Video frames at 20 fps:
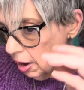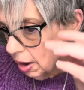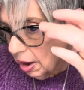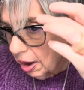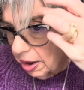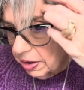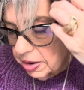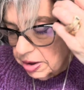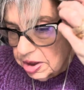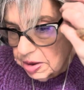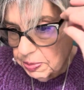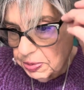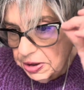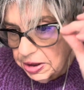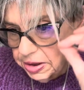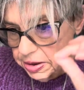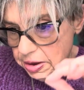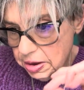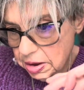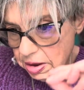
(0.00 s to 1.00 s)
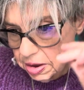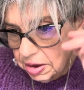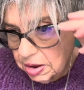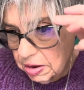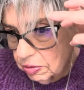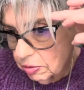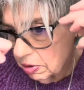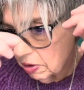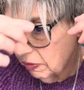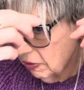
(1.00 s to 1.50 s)
and this piece is
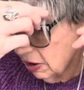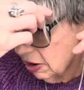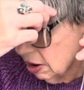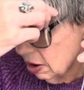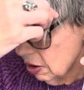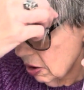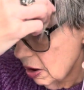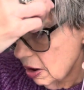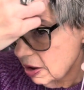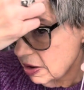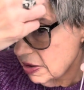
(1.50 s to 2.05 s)
sort of on the long